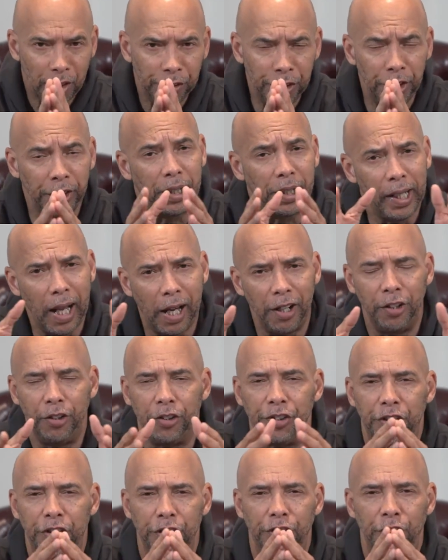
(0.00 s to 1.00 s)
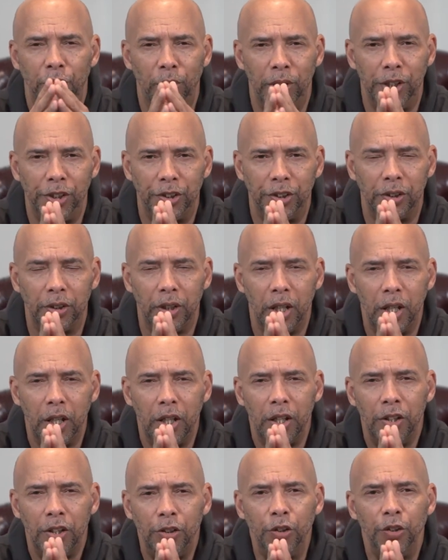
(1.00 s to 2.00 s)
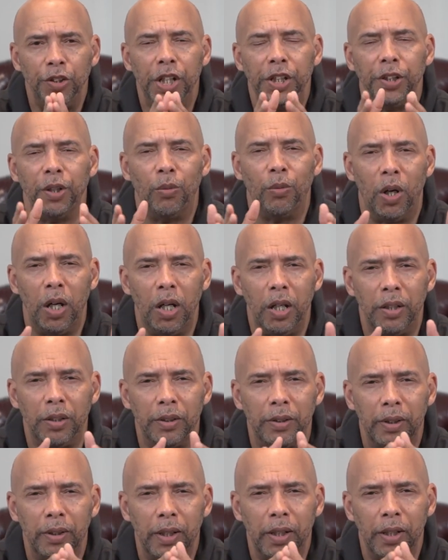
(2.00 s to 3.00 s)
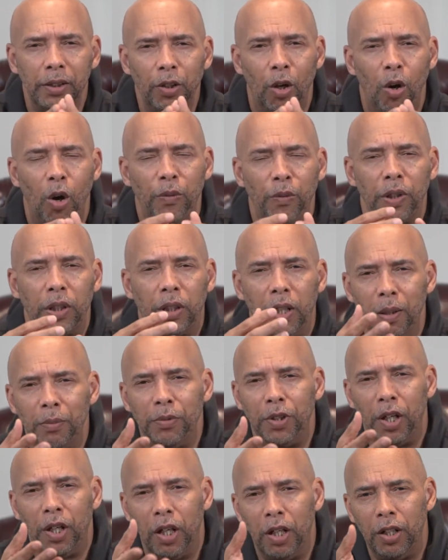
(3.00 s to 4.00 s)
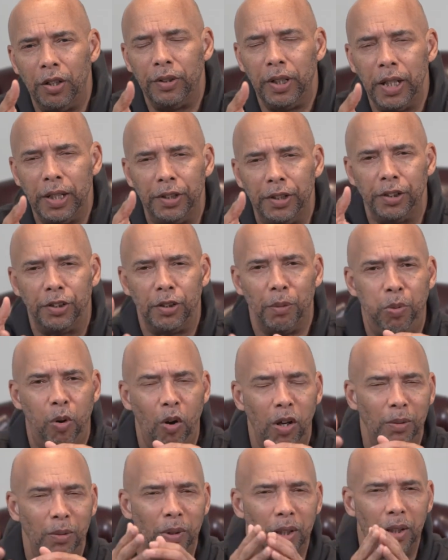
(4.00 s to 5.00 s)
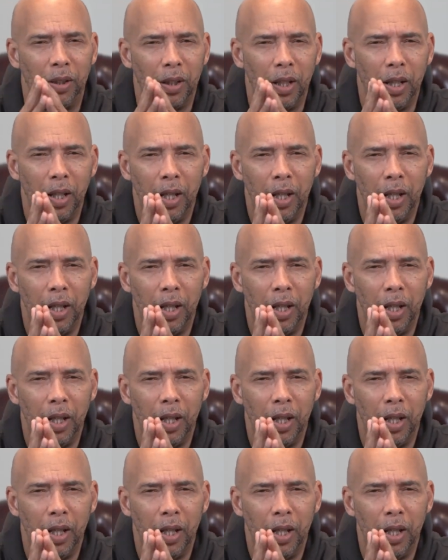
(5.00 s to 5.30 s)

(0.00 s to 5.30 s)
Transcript: to get out of your situation. You need the Word to overcome your hurt and disappointment.